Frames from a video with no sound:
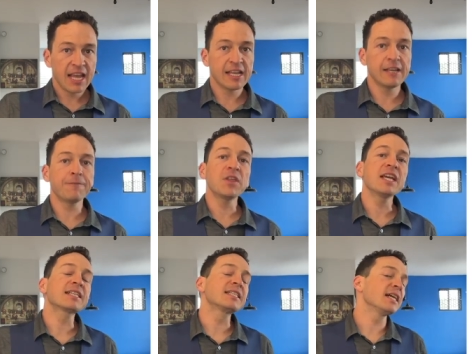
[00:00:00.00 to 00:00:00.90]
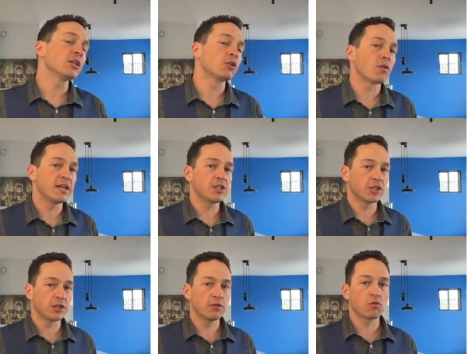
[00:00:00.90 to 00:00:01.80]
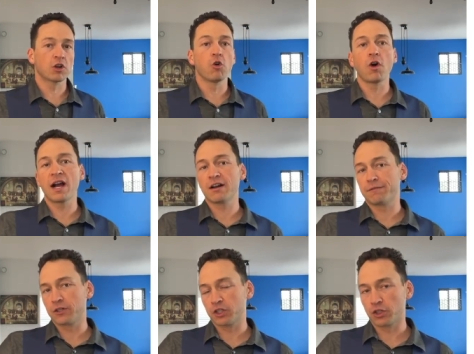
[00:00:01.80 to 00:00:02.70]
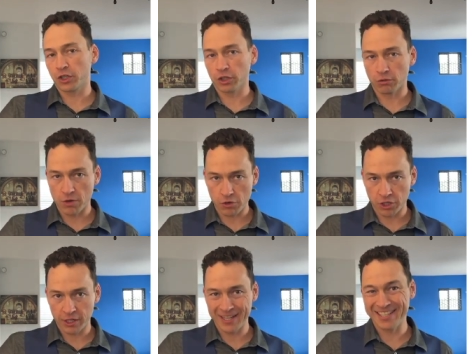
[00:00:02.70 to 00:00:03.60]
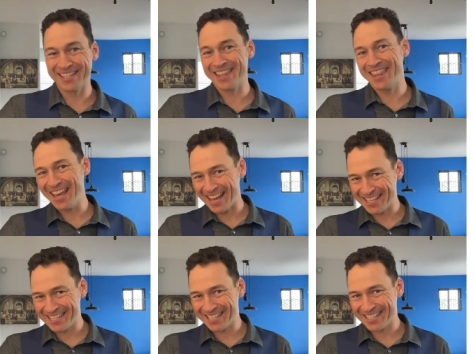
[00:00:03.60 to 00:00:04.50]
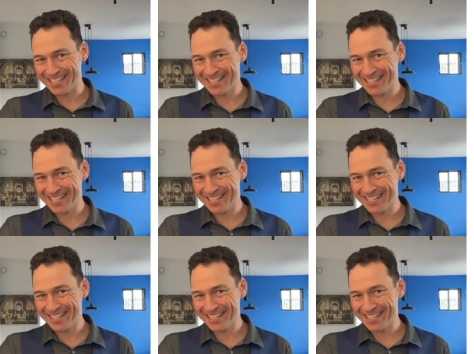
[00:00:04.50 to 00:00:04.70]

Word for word: If the acceleration required for circular motion is this,